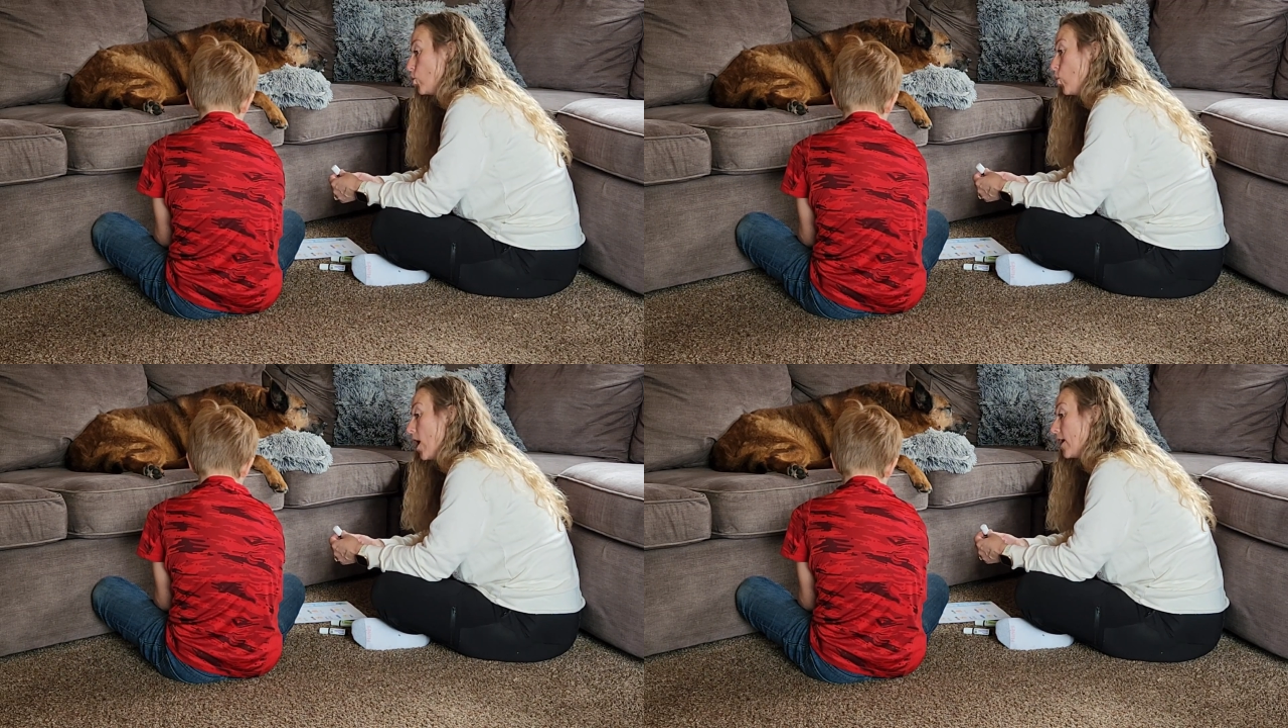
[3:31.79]

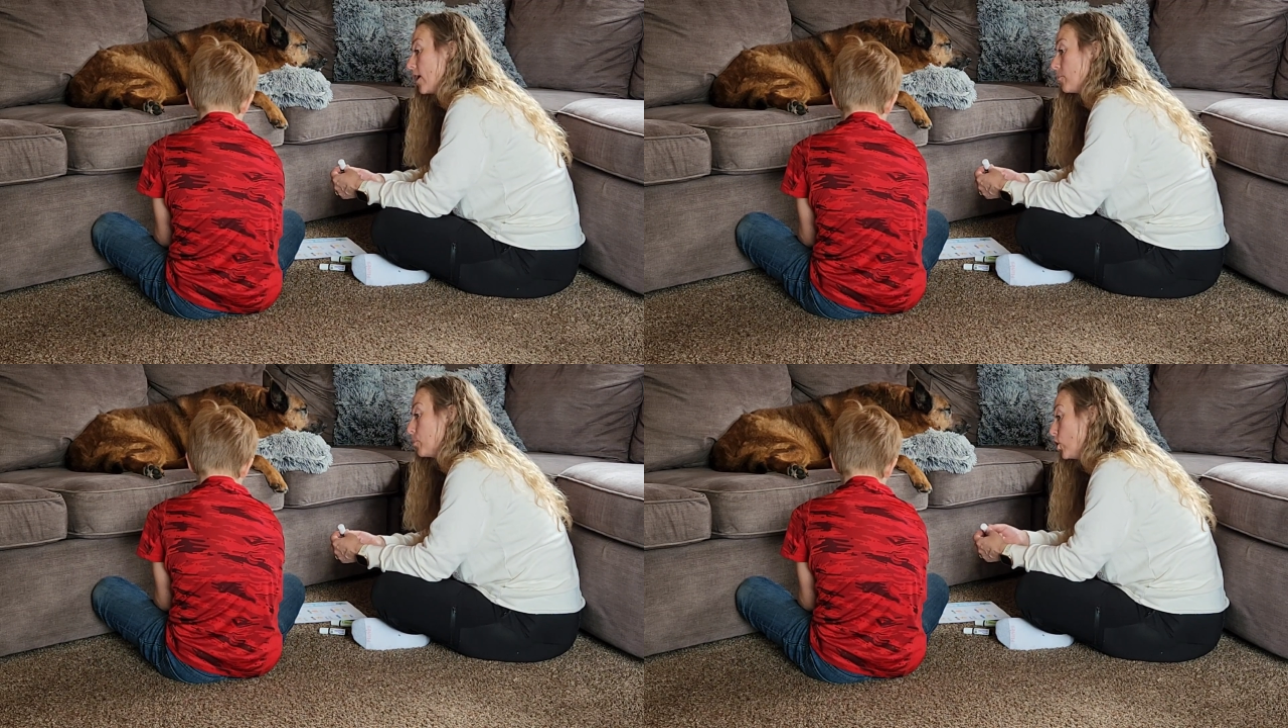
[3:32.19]
and
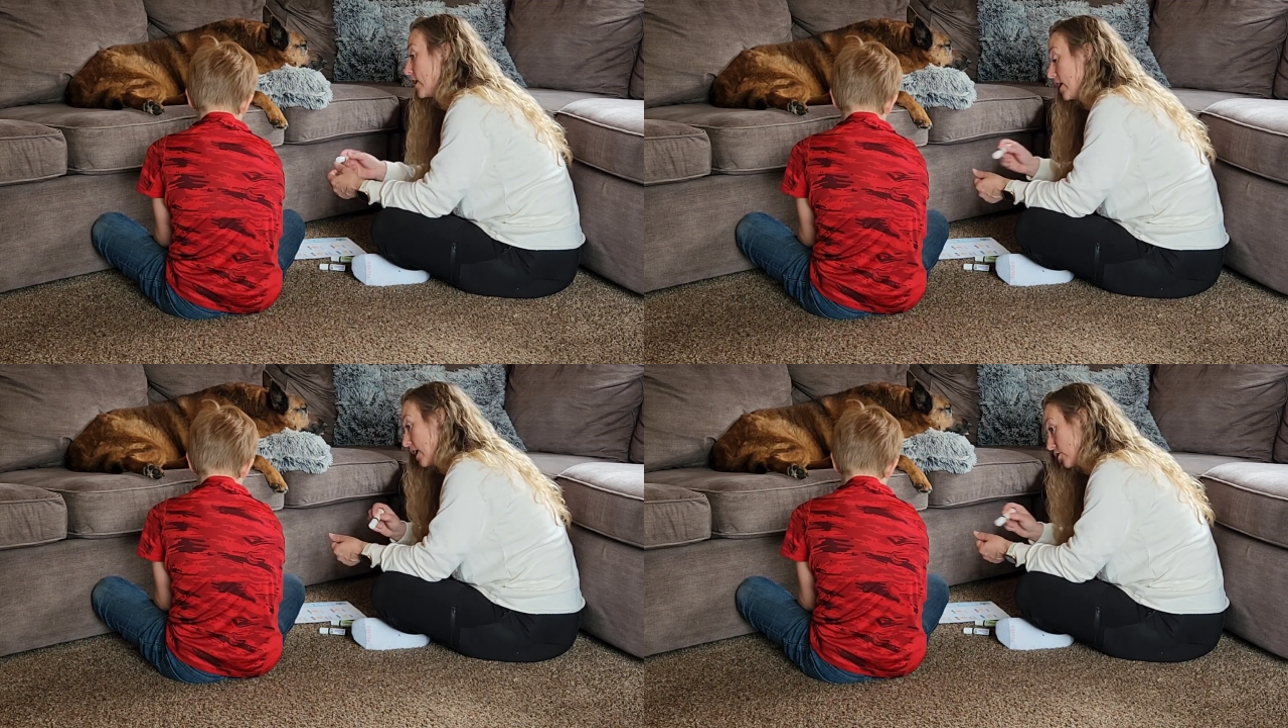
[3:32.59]
then
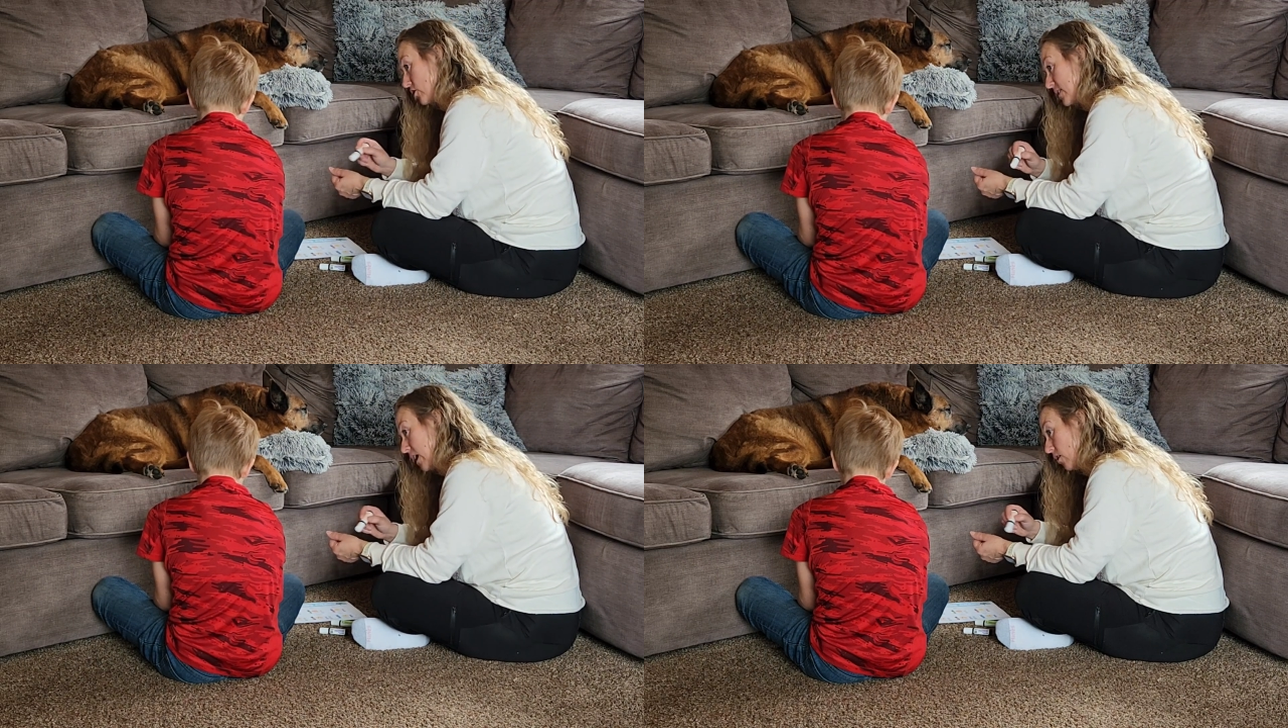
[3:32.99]

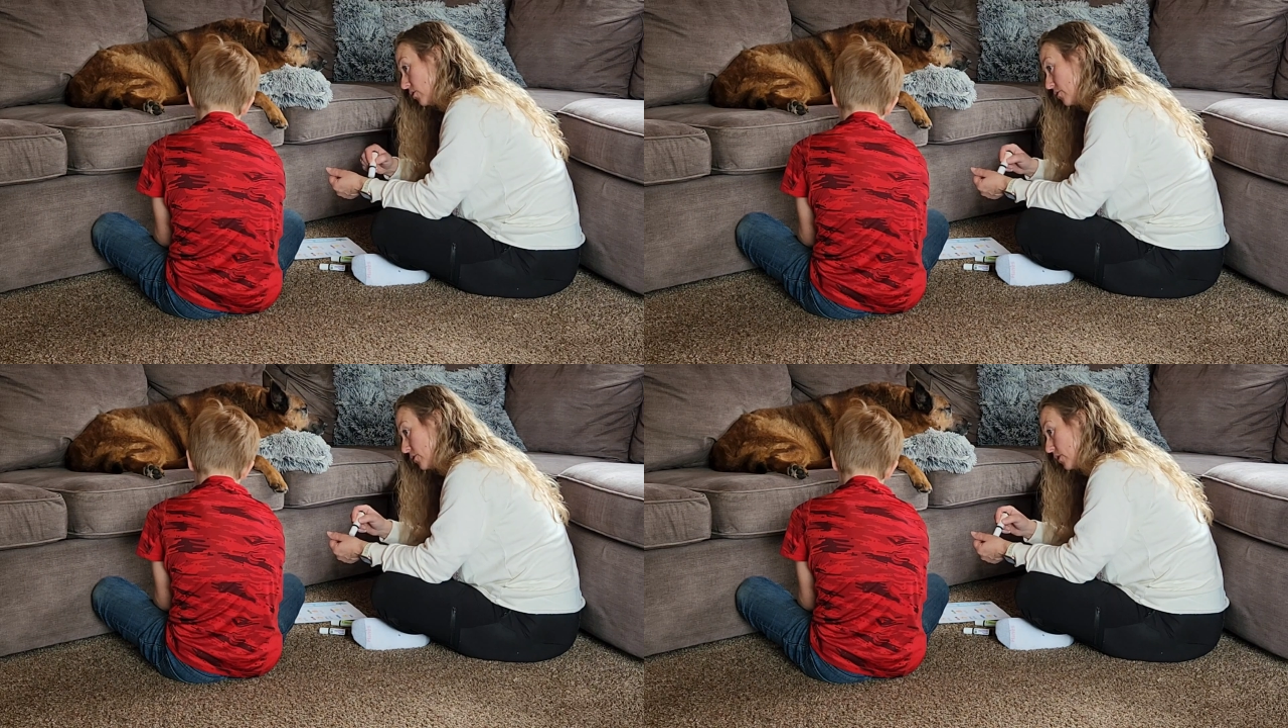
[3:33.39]
encouraging
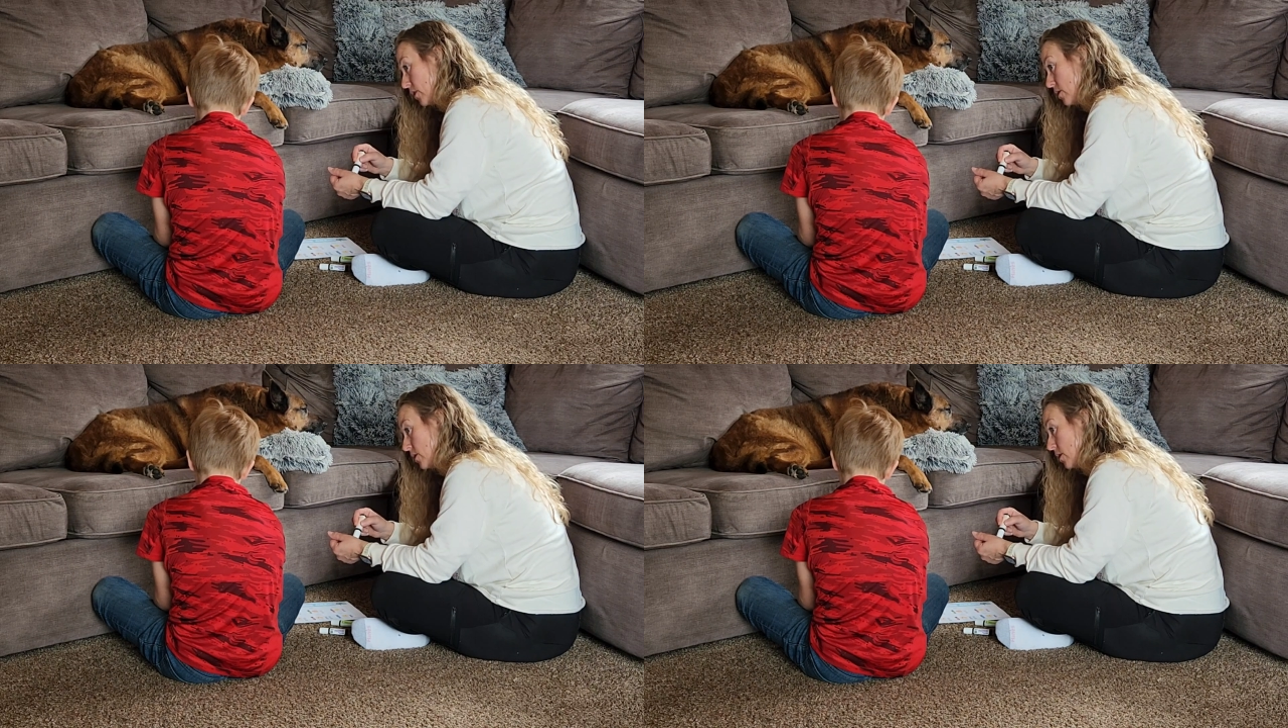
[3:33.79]
them
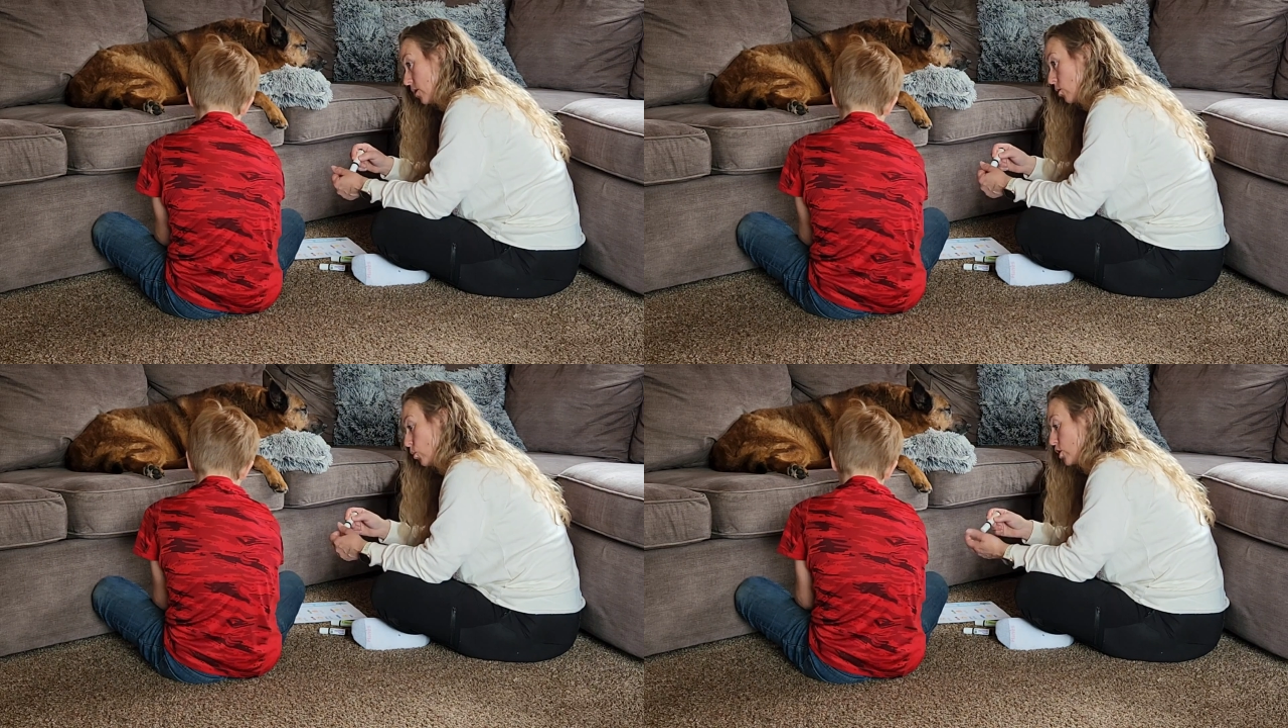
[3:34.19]

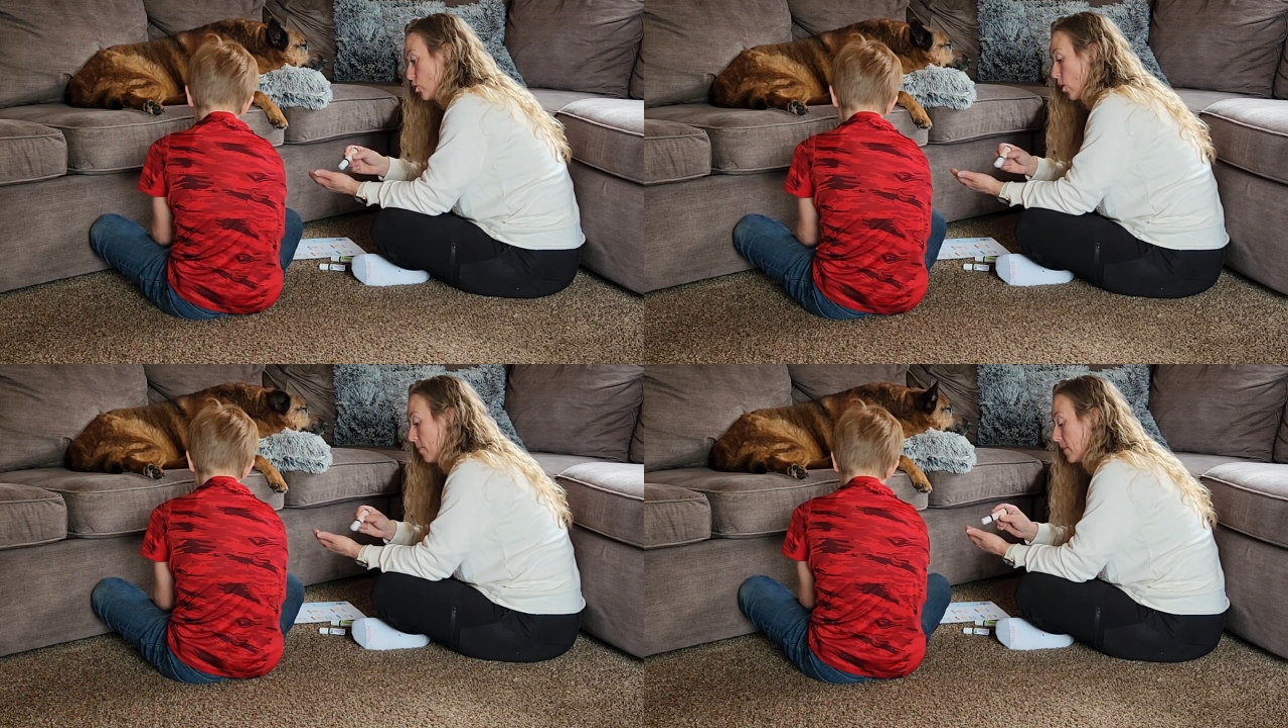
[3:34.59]
as they
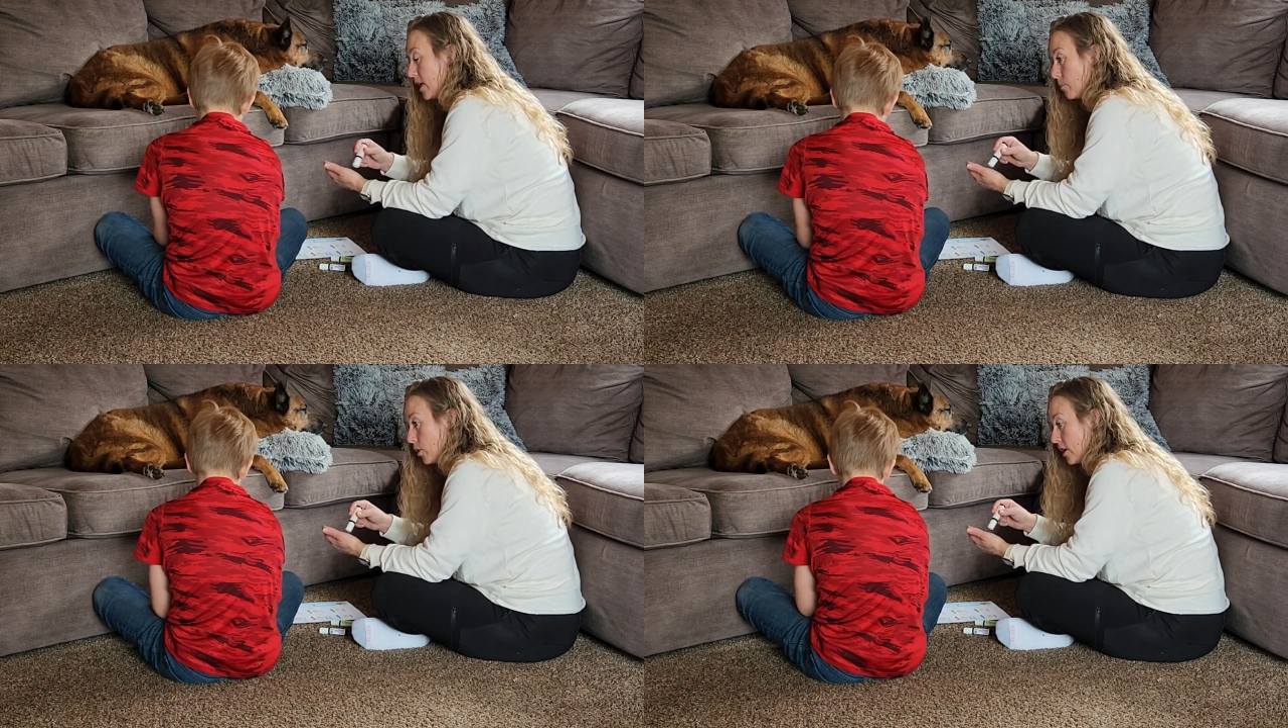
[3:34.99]
use their
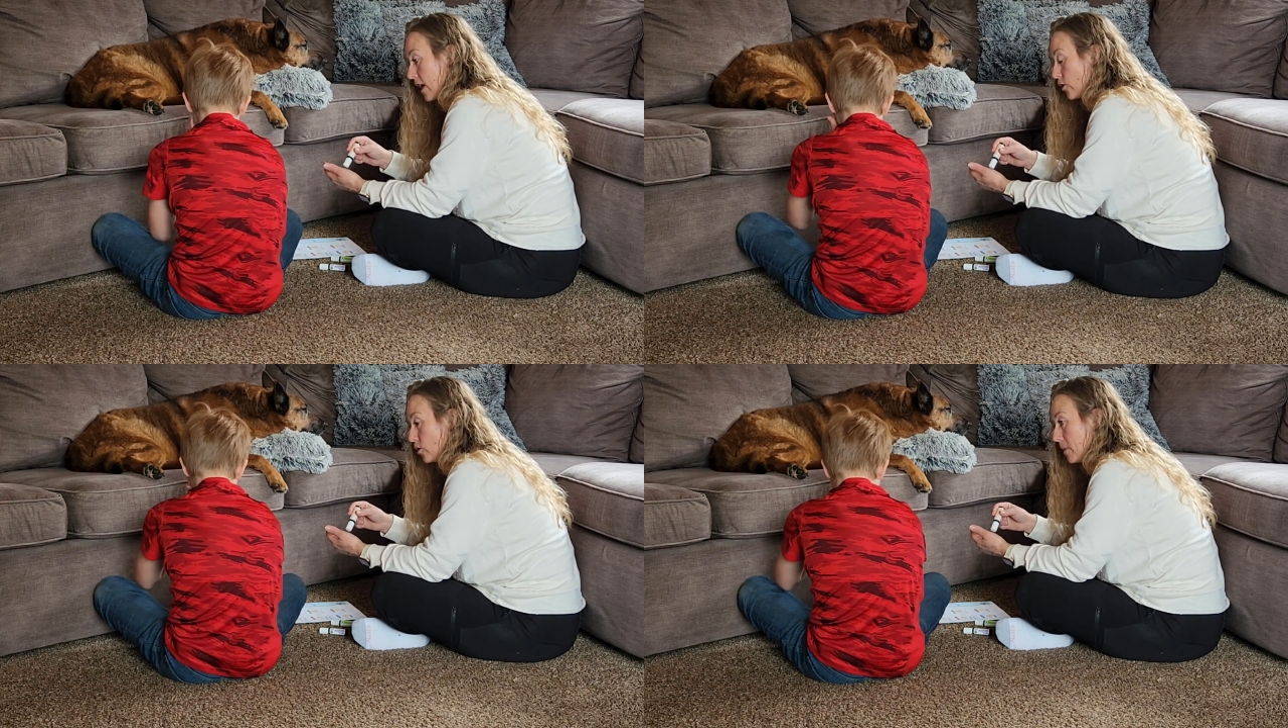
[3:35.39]
essential
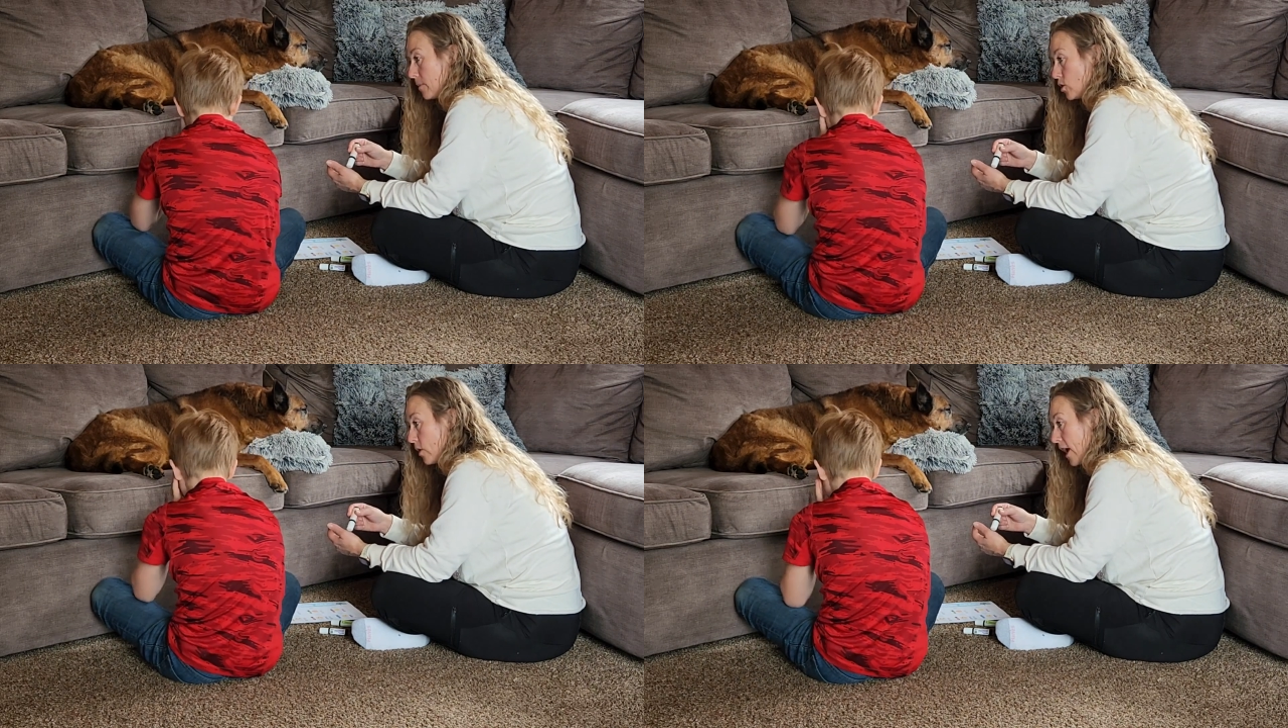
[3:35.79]

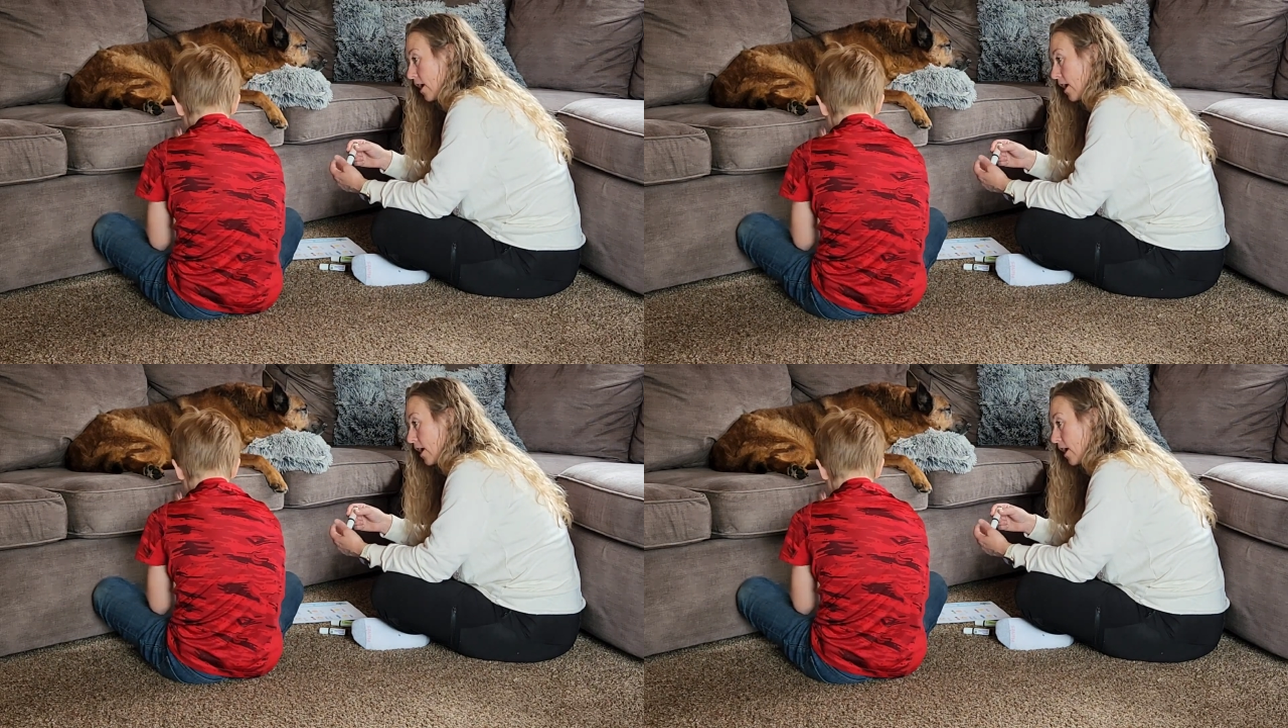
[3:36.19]
oil